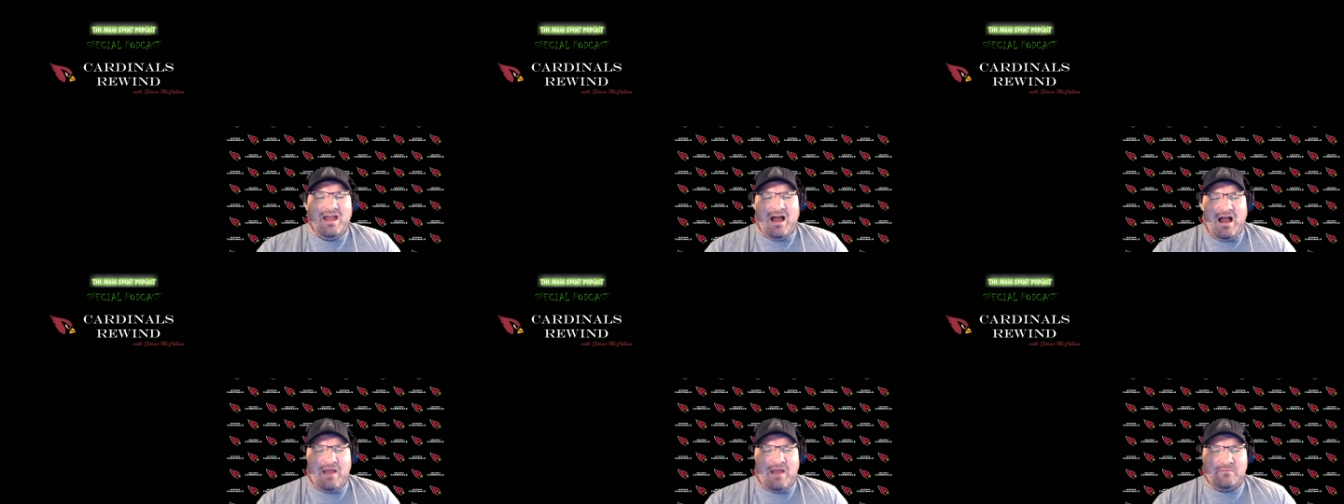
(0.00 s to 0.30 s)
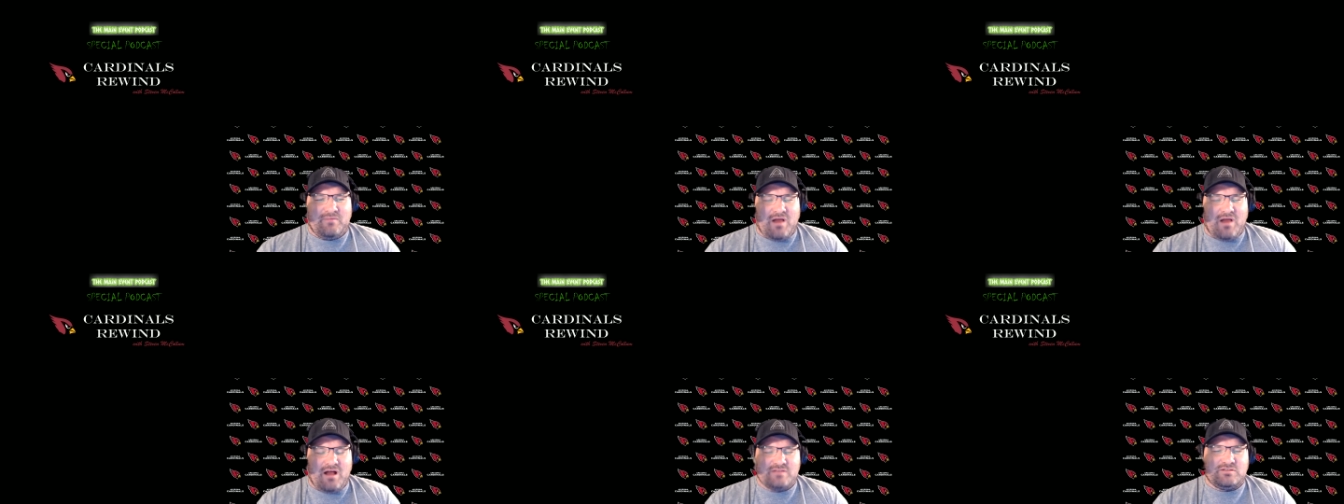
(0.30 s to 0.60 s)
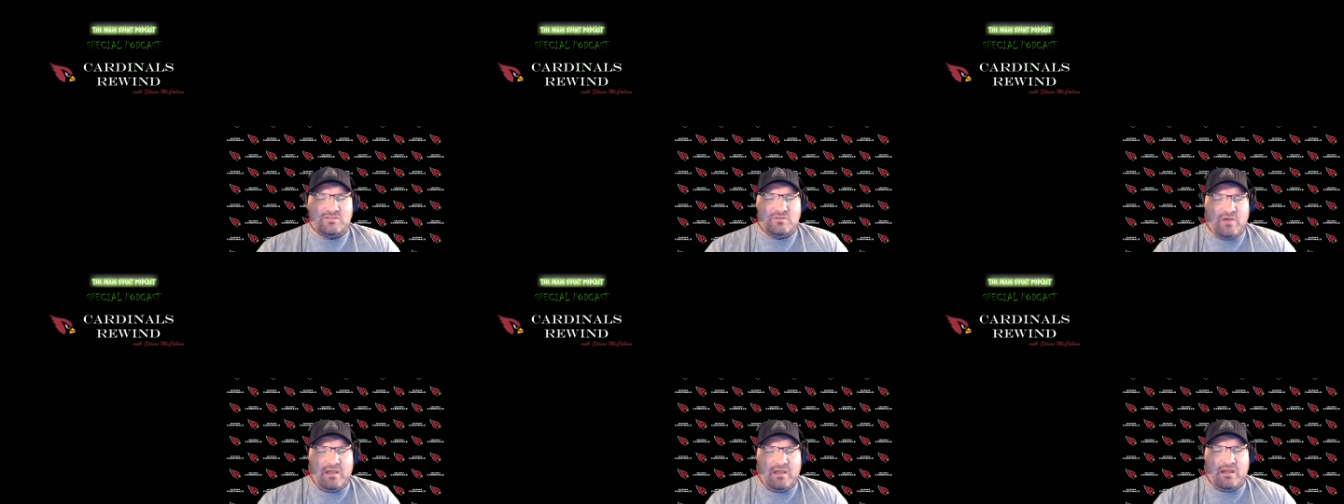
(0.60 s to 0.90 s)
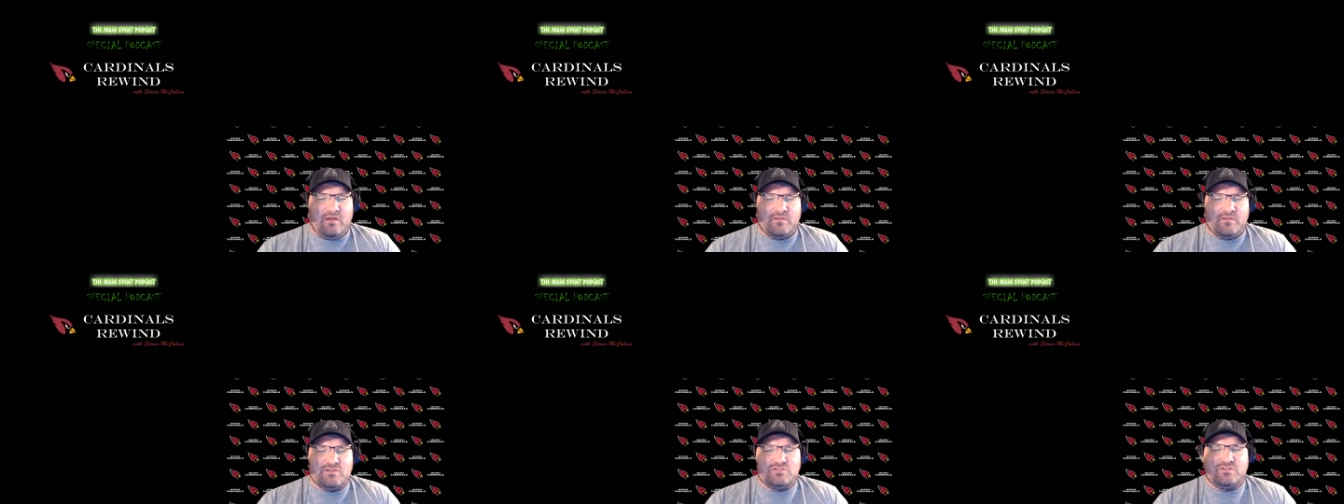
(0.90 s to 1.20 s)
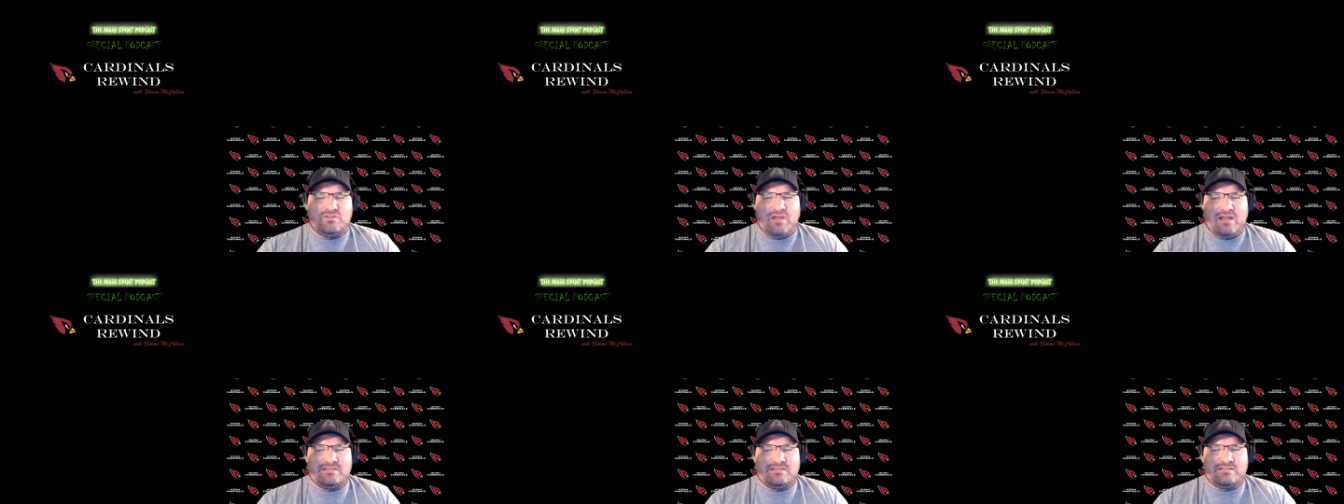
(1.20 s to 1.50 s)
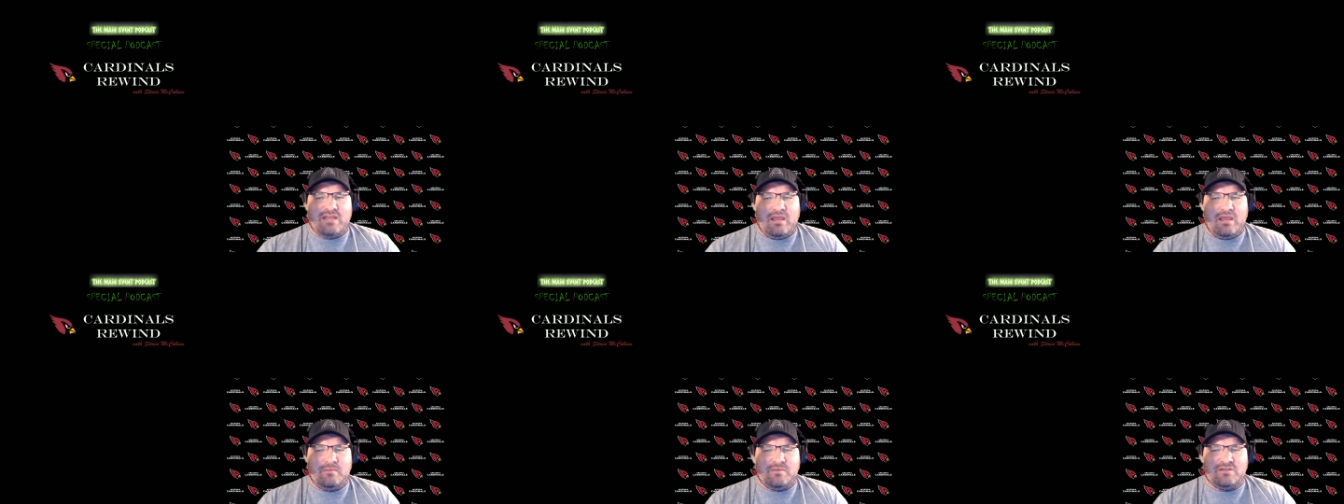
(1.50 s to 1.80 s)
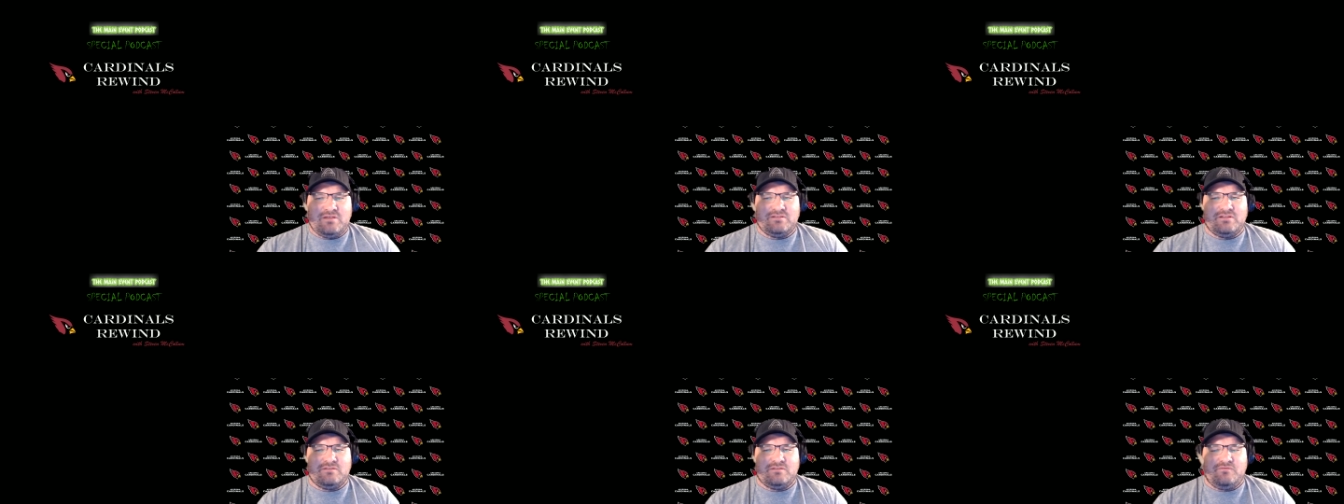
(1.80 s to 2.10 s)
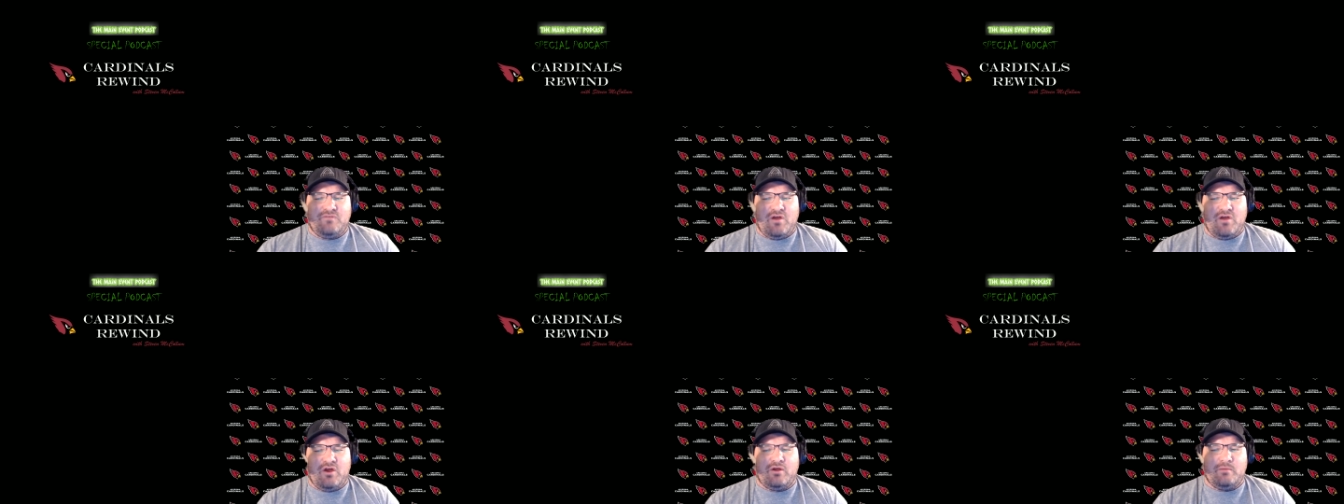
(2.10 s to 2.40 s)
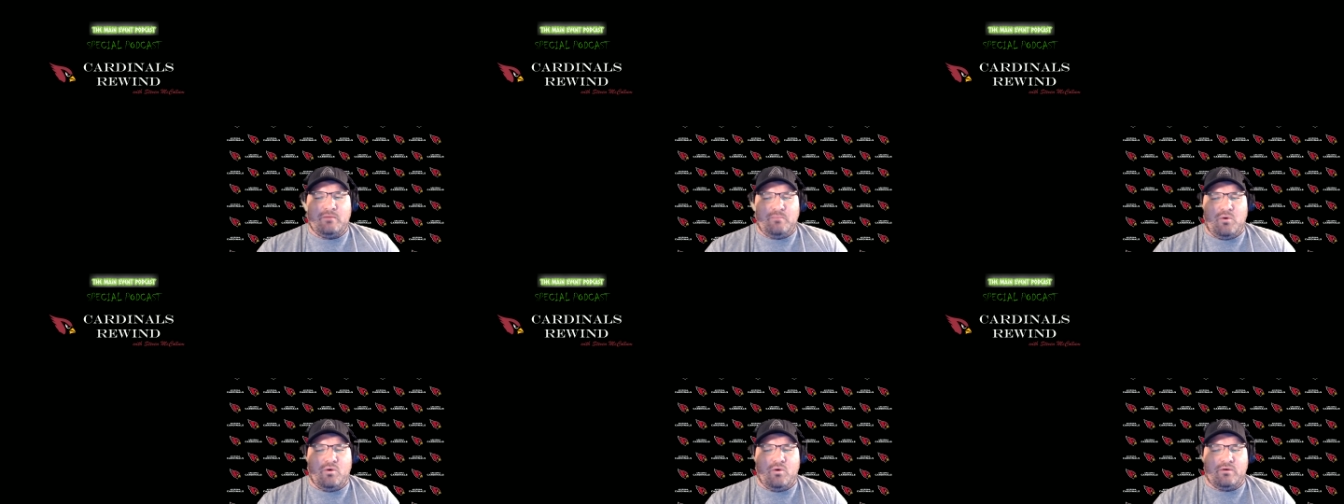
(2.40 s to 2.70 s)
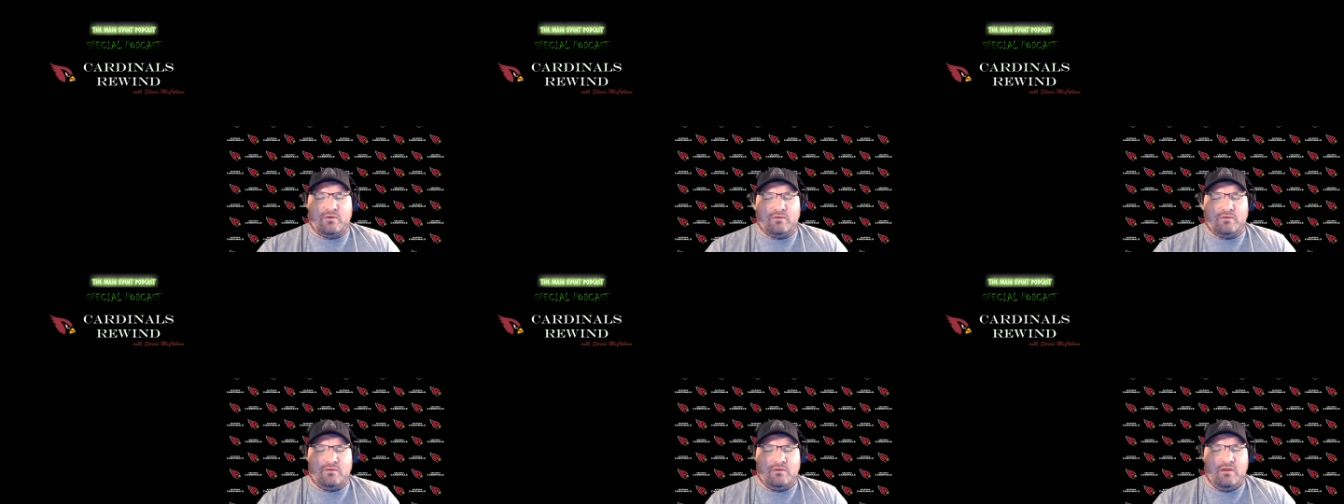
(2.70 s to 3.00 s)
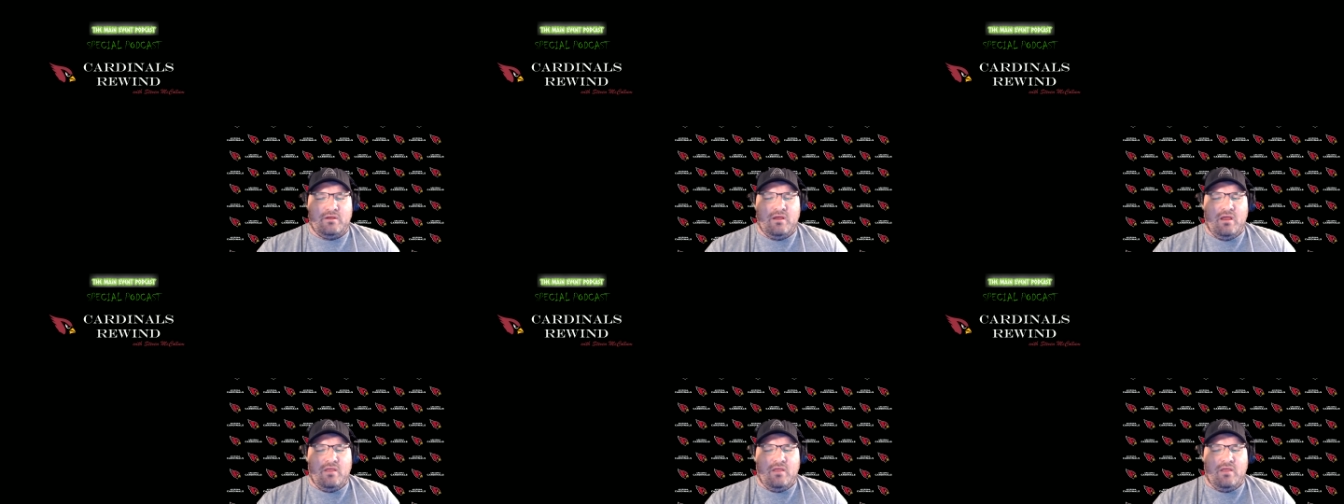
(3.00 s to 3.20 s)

I'm concentrating on this Jets game because it's very important.